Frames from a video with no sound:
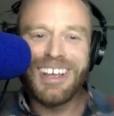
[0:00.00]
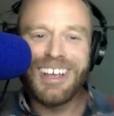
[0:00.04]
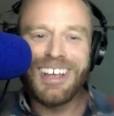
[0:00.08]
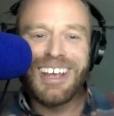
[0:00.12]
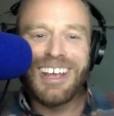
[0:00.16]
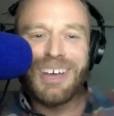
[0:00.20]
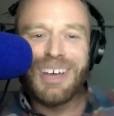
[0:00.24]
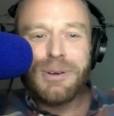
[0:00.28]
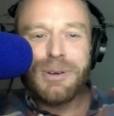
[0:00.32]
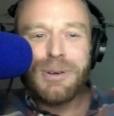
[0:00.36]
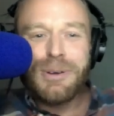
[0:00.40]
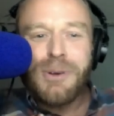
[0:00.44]

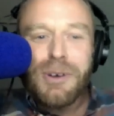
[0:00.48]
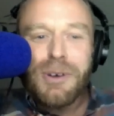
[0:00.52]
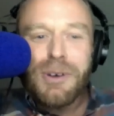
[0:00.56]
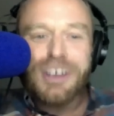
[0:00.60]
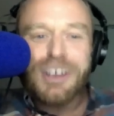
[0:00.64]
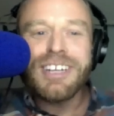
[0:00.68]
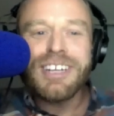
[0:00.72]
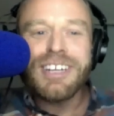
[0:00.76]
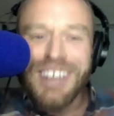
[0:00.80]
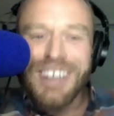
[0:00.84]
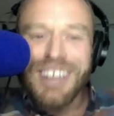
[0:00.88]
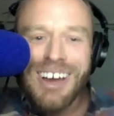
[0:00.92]
We're not
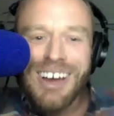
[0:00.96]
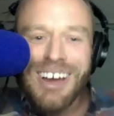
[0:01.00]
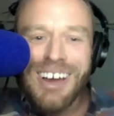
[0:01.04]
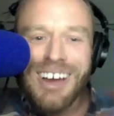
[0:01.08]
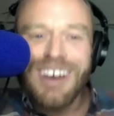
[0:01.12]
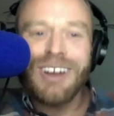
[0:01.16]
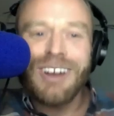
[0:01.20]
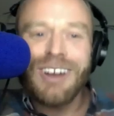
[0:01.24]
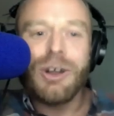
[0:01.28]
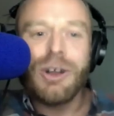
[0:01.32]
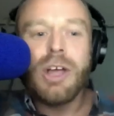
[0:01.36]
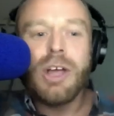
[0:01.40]
going to
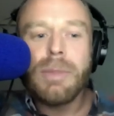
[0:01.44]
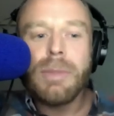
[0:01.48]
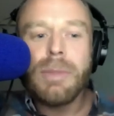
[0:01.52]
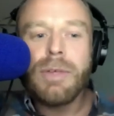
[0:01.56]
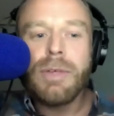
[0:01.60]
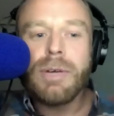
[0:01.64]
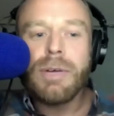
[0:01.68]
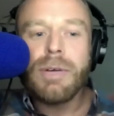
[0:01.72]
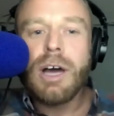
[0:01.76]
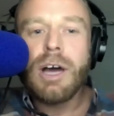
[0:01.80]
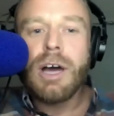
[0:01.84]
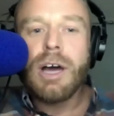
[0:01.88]
know. But
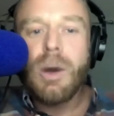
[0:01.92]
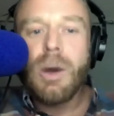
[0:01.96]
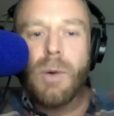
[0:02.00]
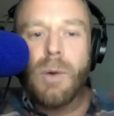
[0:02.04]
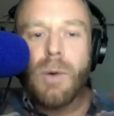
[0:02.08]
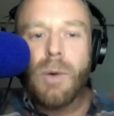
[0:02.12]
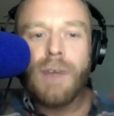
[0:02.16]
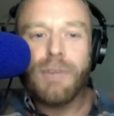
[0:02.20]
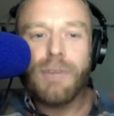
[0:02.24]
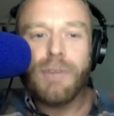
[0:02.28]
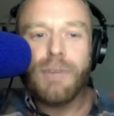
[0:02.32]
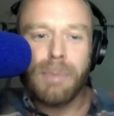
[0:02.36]
there are a
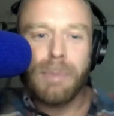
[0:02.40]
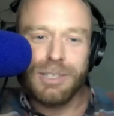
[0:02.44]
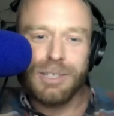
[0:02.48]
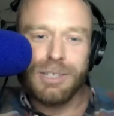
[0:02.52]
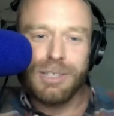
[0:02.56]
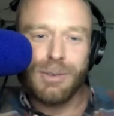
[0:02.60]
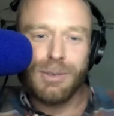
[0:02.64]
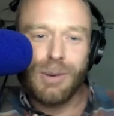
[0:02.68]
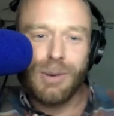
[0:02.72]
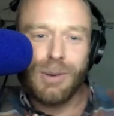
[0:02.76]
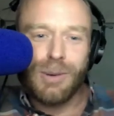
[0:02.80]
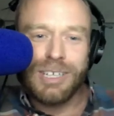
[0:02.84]
whole other
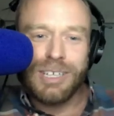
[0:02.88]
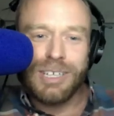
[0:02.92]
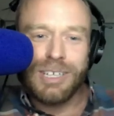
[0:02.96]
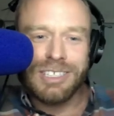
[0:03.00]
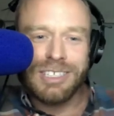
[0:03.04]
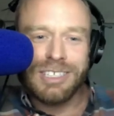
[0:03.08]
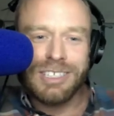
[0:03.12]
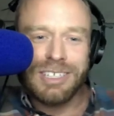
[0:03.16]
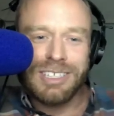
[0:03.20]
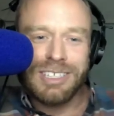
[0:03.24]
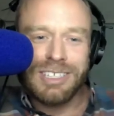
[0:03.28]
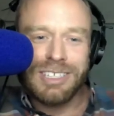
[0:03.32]
bunch of
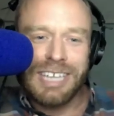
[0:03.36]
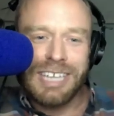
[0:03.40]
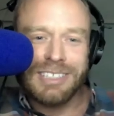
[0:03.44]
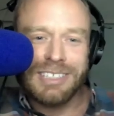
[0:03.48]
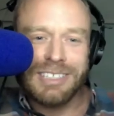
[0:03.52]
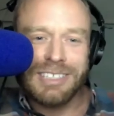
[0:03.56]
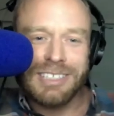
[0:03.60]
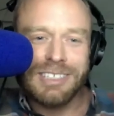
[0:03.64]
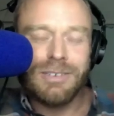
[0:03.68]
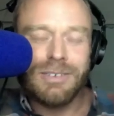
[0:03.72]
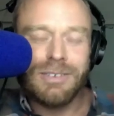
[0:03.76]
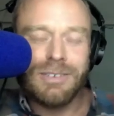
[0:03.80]
questions and
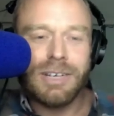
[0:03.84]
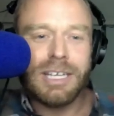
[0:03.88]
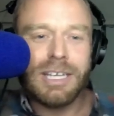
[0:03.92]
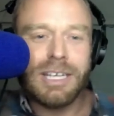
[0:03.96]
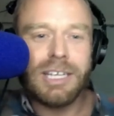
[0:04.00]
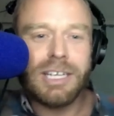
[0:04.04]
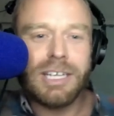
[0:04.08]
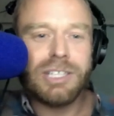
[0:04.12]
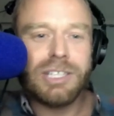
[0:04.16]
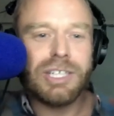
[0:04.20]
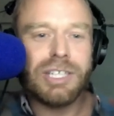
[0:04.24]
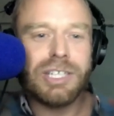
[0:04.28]
tests that are really
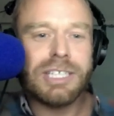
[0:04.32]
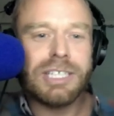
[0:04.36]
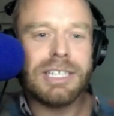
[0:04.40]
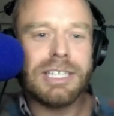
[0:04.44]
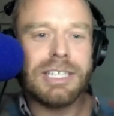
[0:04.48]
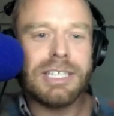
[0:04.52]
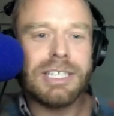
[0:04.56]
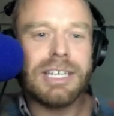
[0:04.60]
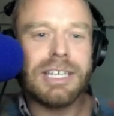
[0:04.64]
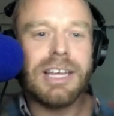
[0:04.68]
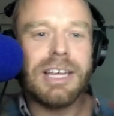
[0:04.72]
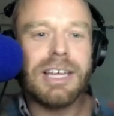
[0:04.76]

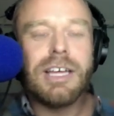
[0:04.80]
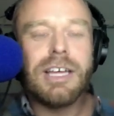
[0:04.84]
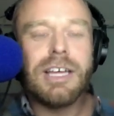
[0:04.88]
interesting.